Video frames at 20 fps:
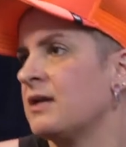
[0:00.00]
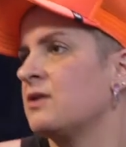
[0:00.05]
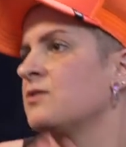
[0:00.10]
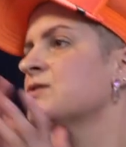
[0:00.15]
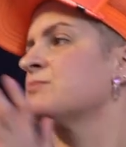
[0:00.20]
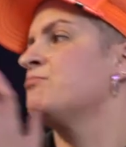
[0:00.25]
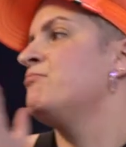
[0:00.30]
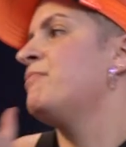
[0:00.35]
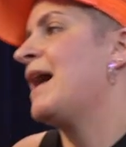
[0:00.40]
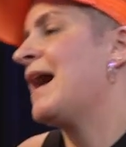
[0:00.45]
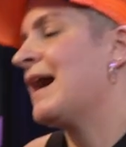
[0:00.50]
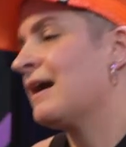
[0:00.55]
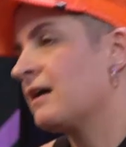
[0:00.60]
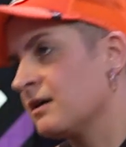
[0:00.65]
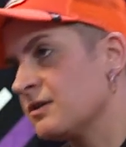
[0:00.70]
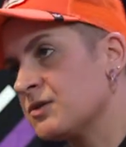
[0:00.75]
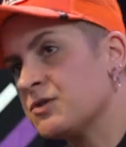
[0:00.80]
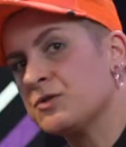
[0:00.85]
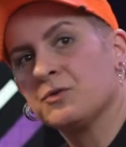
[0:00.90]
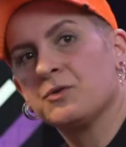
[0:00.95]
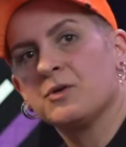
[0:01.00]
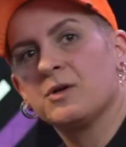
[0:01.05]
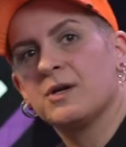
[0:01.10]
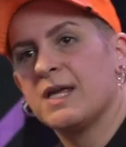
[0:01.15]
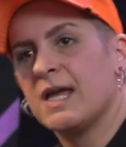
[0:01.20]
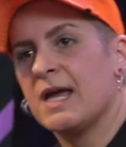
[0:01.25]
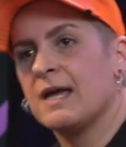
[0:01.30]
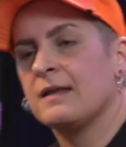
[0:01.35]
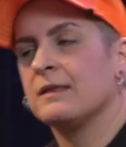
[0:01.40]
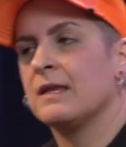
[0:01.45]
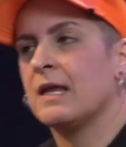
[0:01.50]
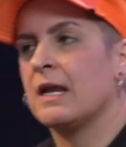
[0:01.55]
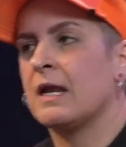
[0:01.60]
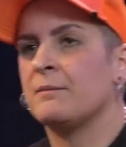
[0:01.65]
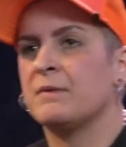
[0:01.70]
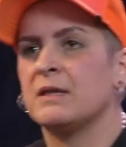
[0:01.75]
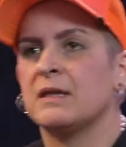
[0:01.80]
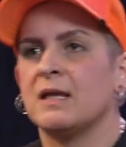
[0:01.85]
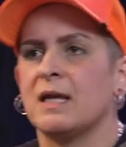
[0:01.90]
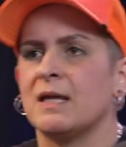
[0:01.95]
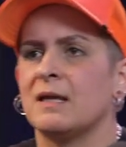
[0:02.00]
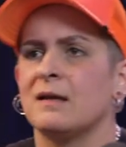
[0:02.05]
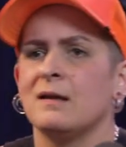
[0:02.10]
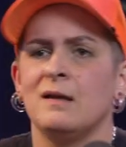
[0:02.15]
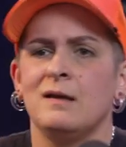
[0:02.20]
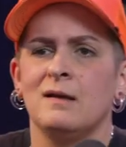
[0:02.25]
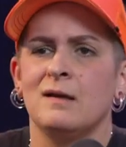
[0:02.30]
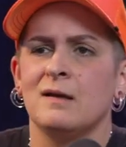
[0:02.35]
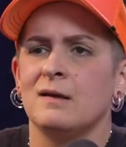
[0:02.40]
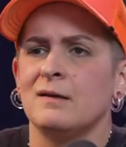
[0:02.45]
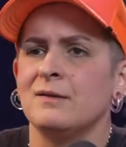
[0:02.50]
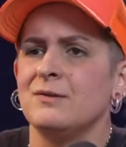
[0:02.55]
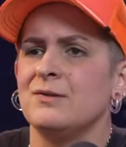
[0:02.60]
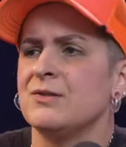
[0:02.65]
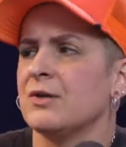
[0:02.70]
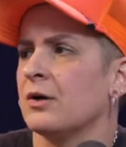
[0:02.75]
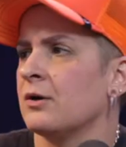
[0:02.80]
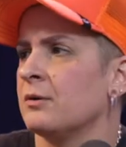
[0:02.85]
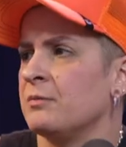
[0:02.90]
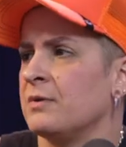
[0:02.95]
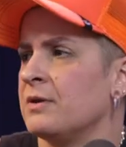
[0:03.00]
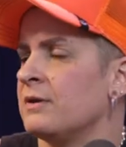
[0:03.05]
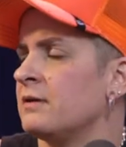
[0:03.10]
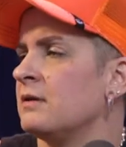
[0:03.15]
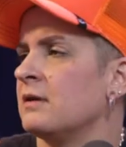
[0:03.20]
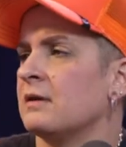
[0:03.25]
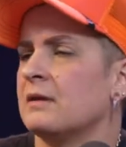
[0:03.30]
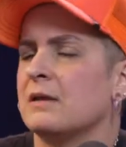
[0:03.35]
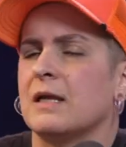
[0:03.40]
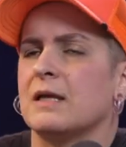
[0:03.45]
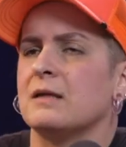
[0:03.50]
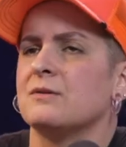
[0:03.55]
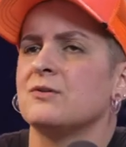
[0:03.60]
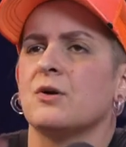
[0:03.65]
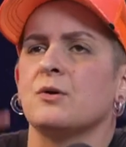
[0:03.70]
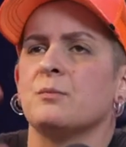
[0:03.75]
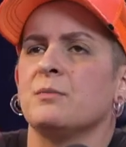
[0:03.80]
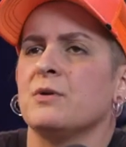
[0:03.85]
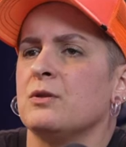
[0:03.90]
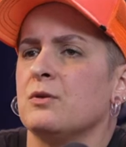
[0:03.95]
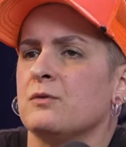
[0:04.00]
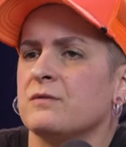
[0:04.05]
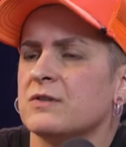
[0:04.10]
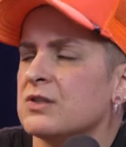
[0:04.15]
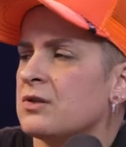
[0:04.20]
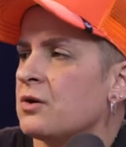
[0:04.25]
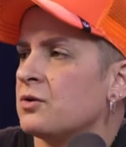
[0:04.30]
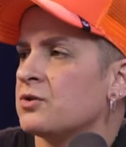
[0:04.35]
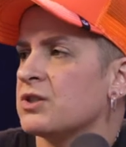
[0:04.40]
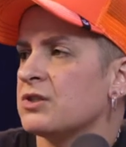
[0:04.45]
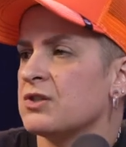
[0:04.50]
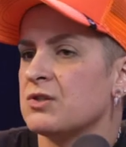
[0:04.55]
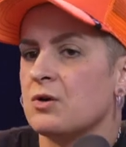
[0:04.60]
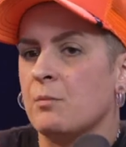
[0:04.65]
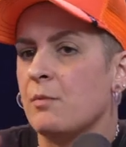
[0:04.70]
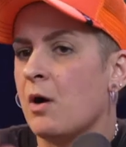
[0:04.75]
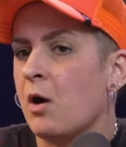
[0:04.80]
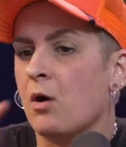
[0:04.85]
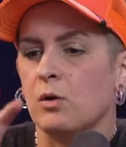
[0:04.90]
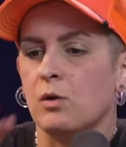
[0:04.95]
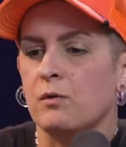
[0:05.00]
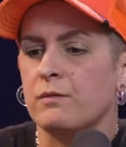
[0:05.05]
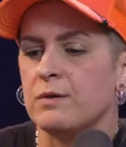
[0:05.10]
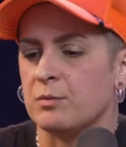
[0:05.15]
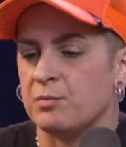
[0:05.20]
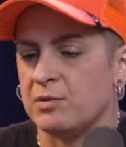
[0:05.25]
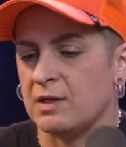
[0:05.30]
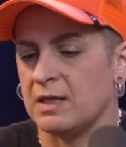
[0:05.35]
It goes back on tour again. Then I'm in like Dartmouth, Nova Scotia. So I'm all over the place.